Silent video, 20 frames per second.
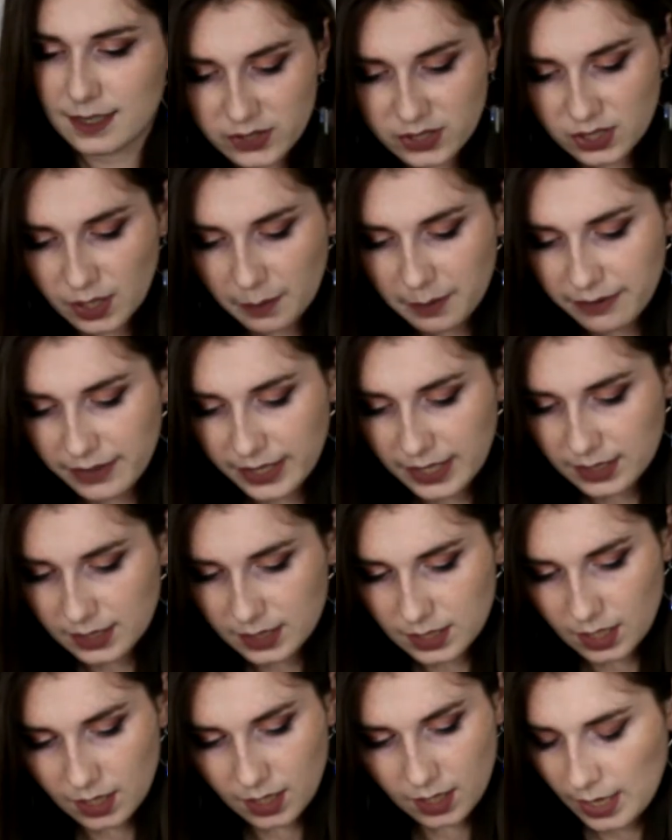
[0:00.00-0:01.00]
Some of
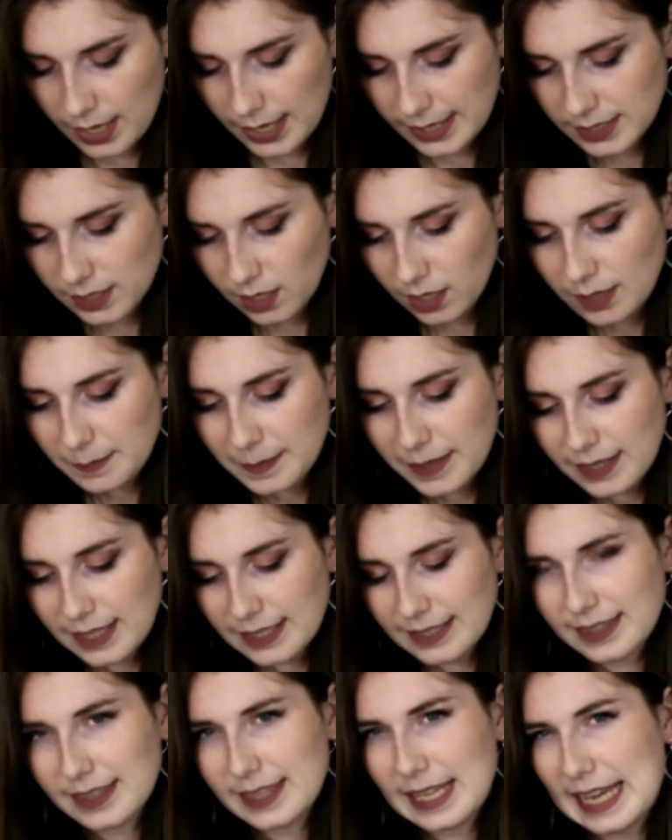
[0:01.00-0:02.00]
it is a lot about
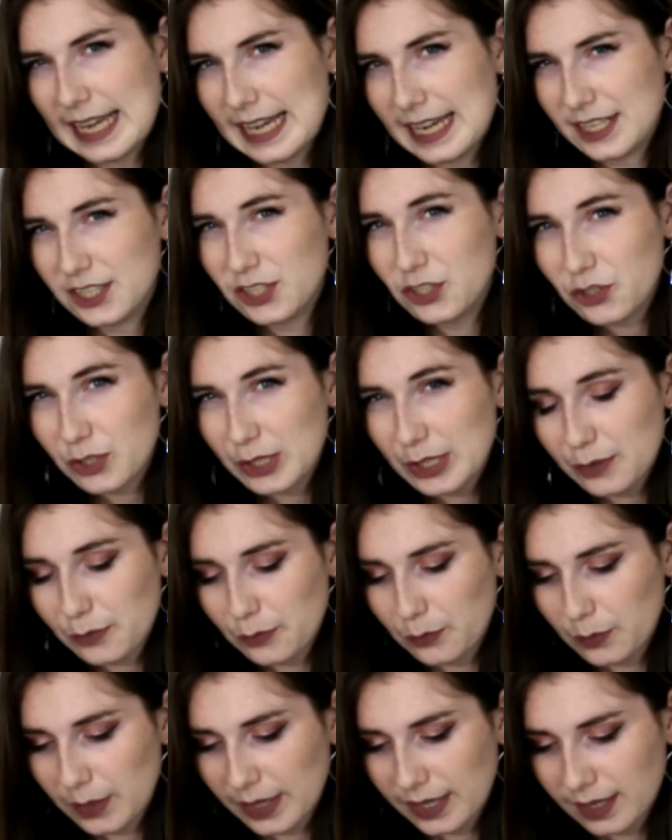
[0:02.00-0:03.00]
like the history
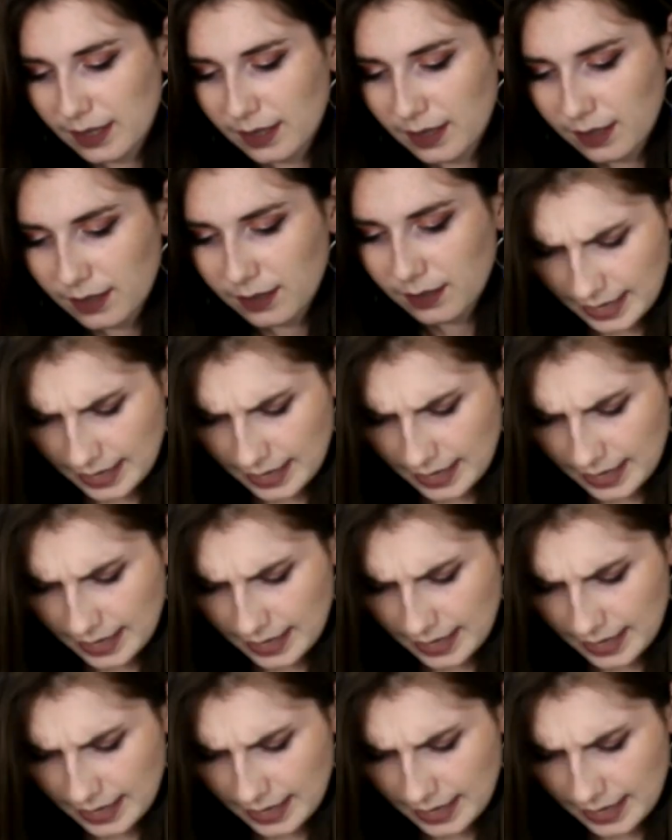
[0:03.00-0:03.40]
of Wicca.